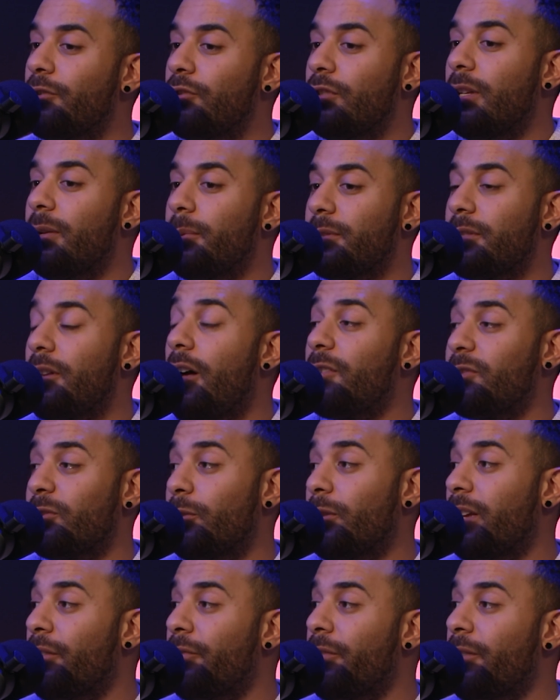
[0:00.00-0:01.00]
she was also
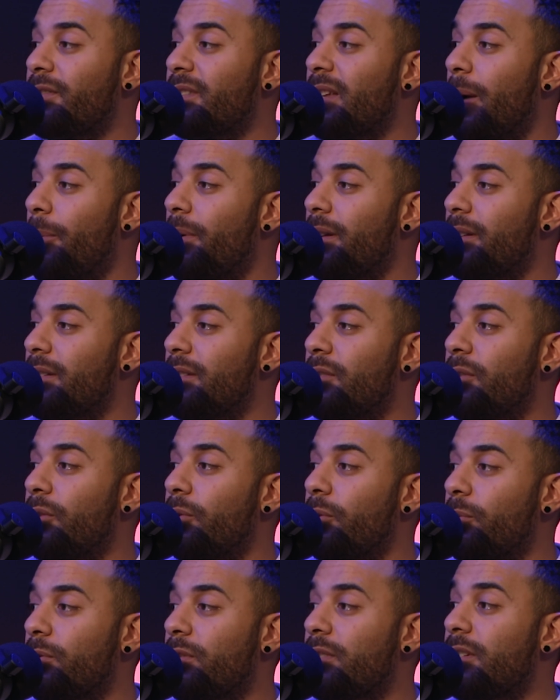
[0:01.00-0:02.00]
looking for someone
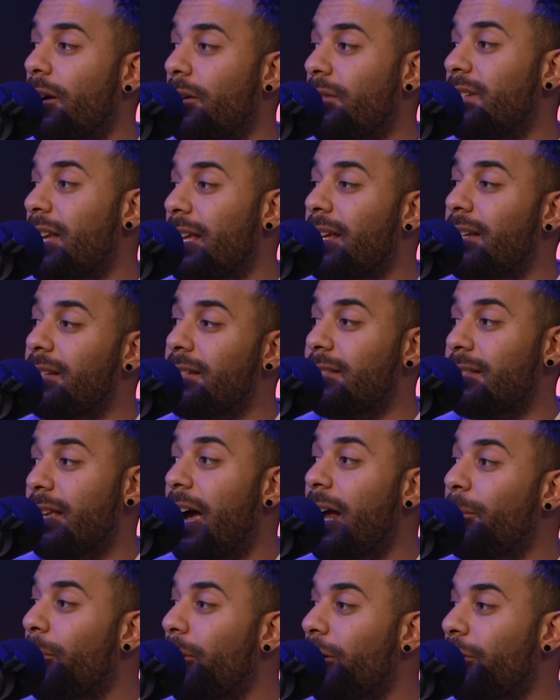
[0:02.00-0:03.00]
to start taking
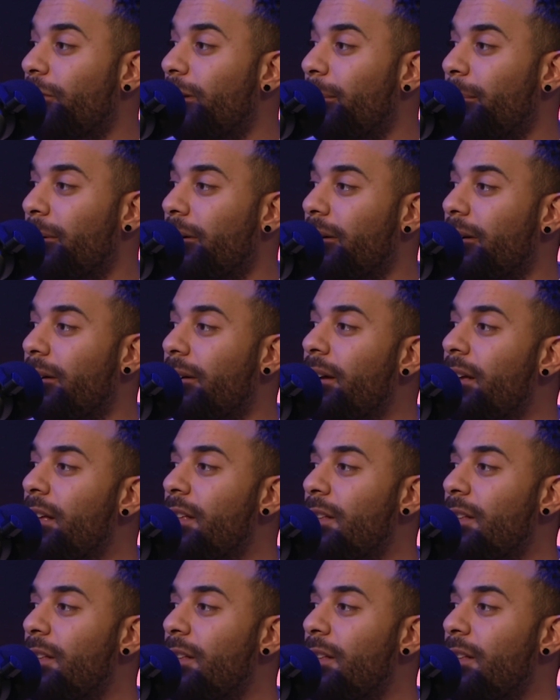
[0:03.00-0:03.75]
design work from her.